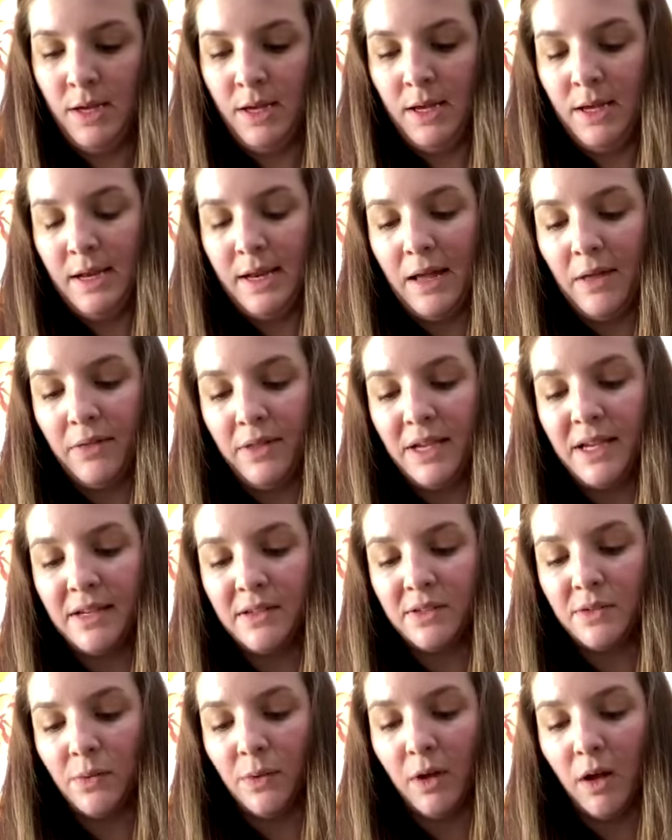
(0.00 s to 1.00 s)
Now
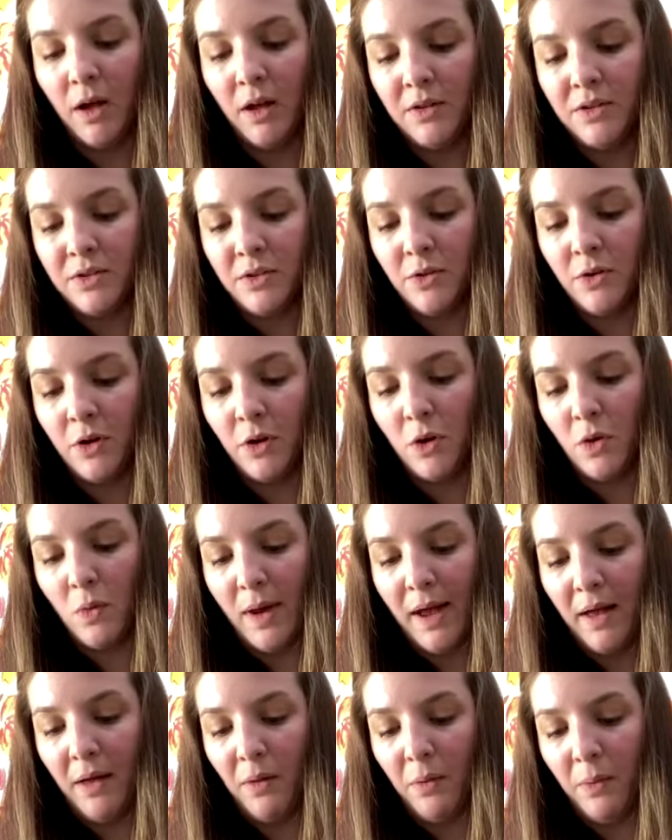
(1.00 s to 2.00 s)
these will also go
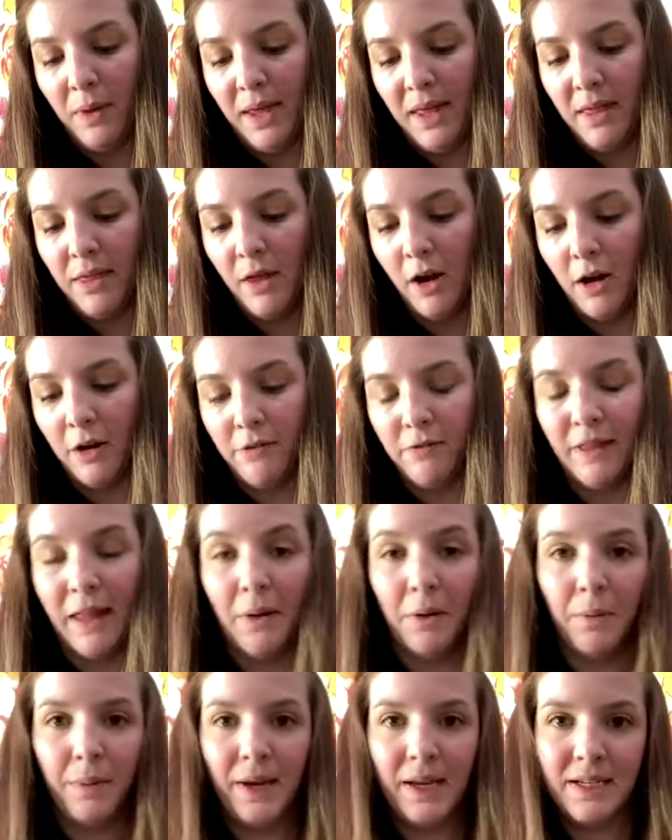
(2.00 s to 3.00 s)
well with our
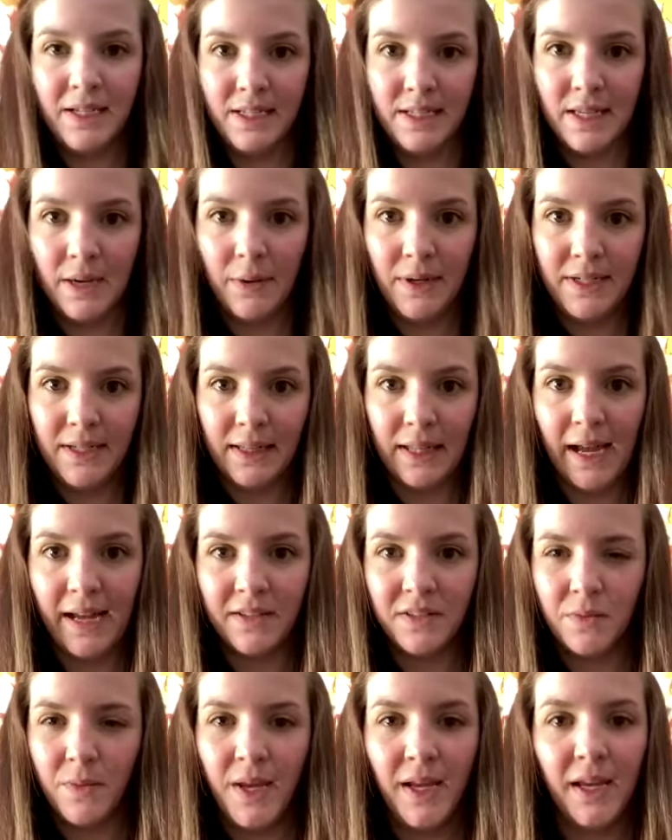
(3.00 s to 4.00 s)
flower paintings that we did
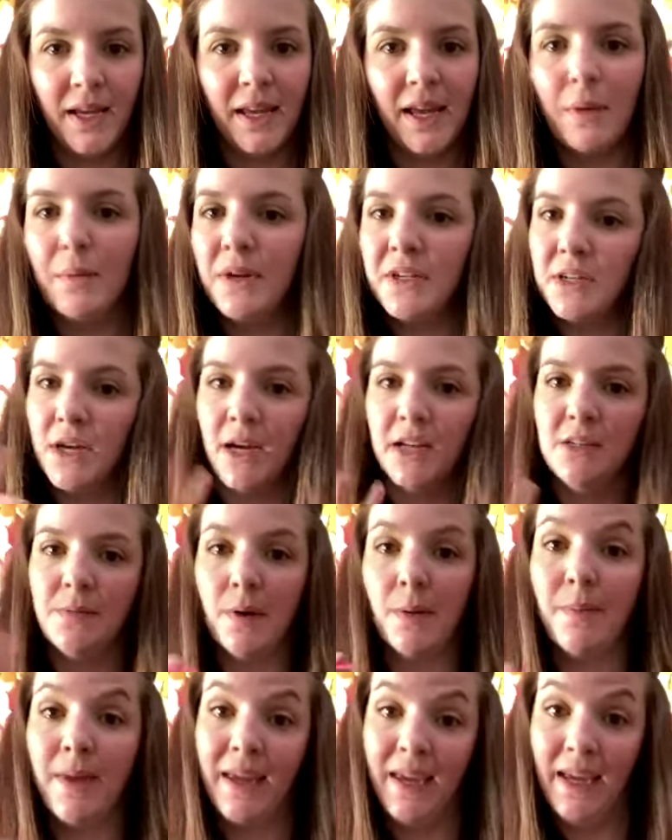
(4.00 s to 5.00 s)
last week. Again, we talked
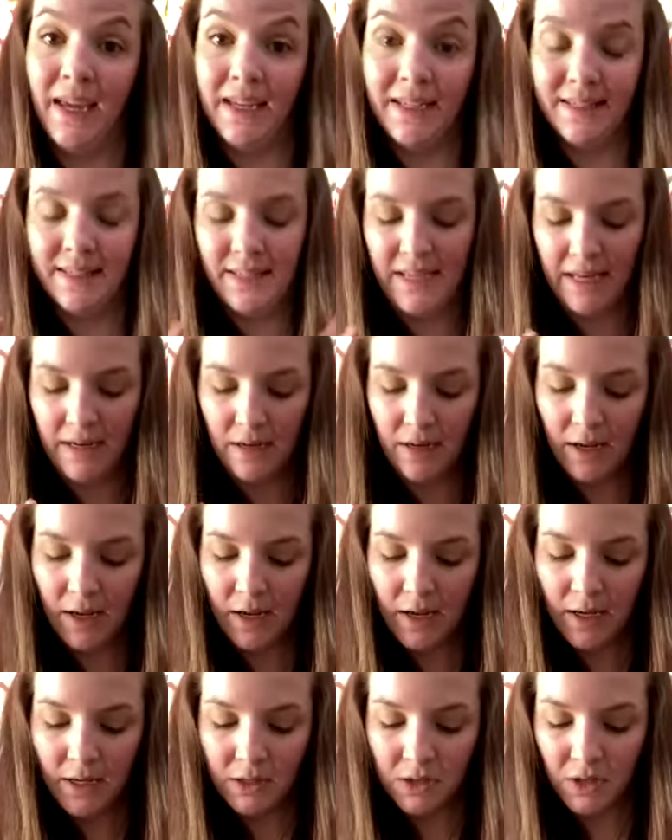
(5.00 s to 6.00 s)
about making a scene.
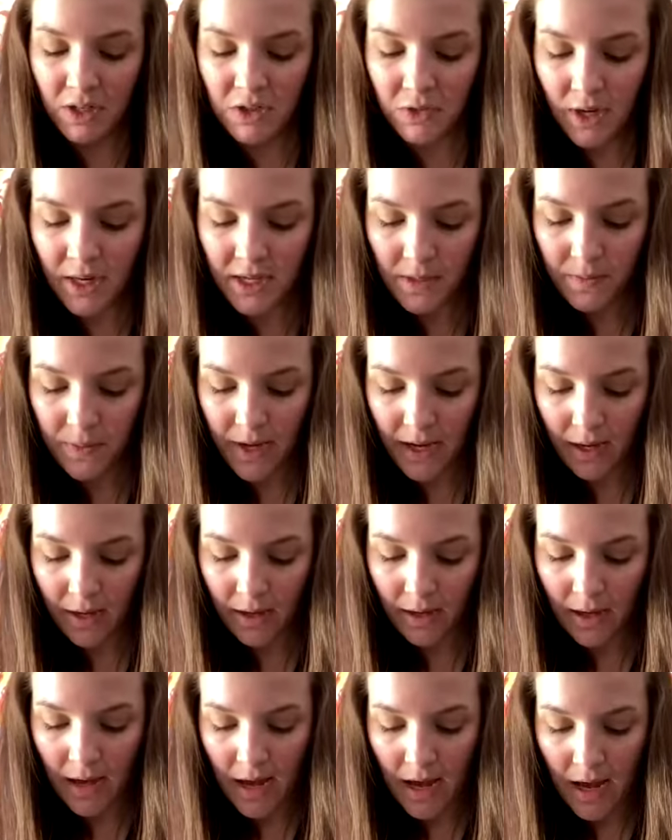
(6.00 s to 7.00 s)
So I tried to
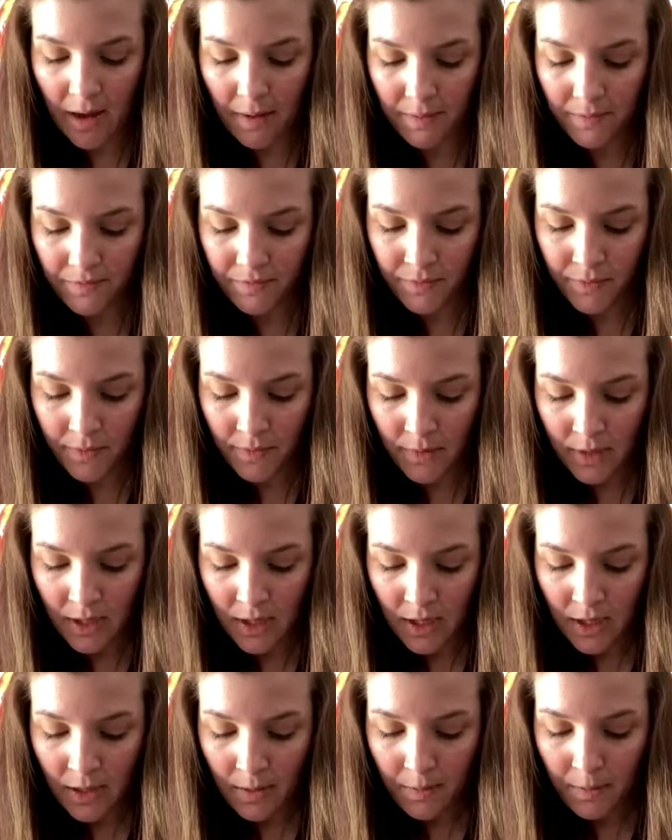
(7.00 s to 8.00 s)
pick
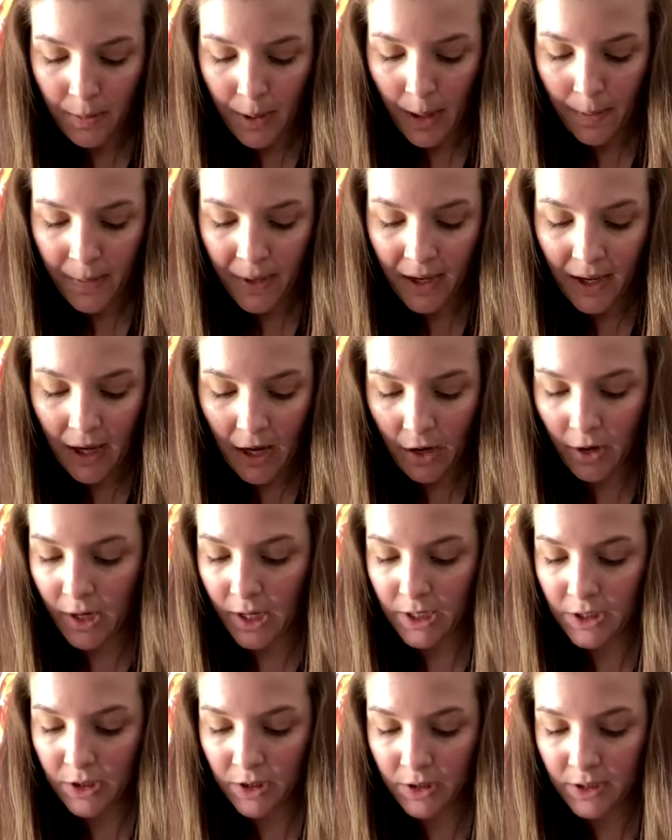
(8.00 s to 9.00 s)
puppet
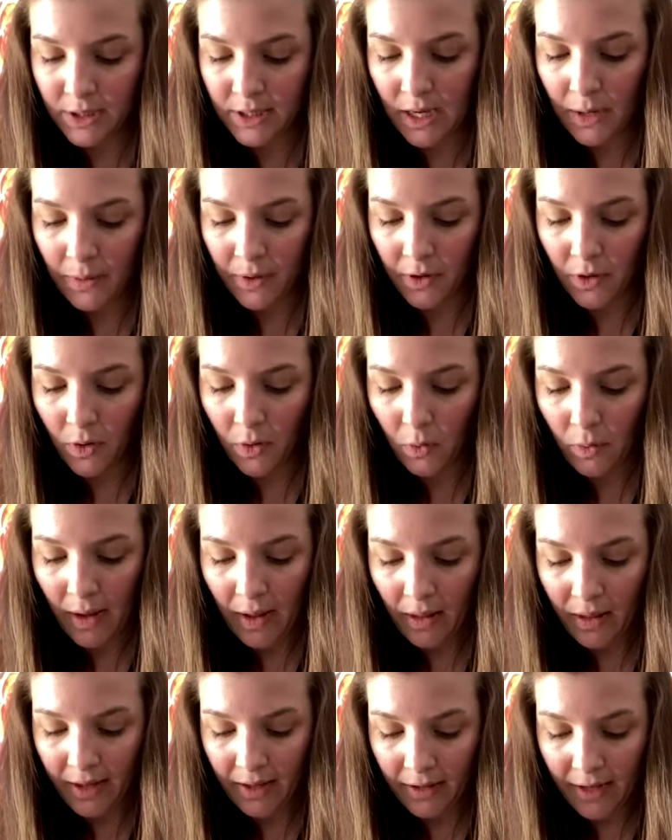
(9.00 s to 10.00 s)
characters that would go
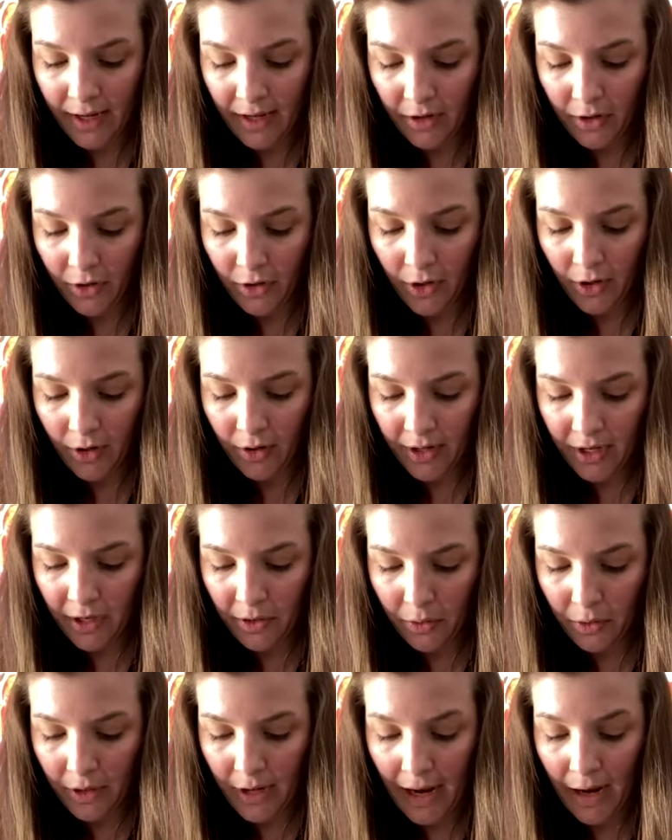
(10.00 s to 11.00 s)
well in like a garden
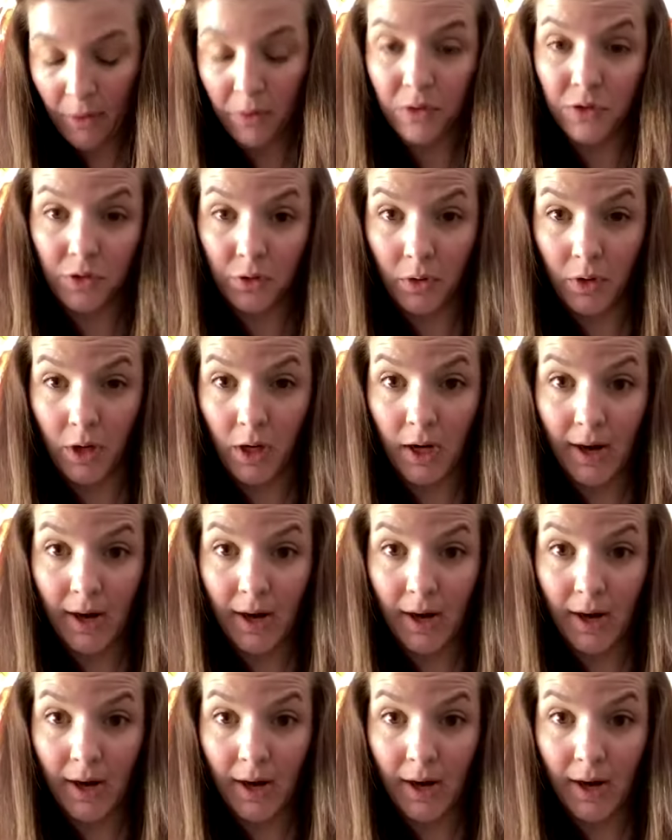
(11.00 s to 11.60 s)
or an outdoor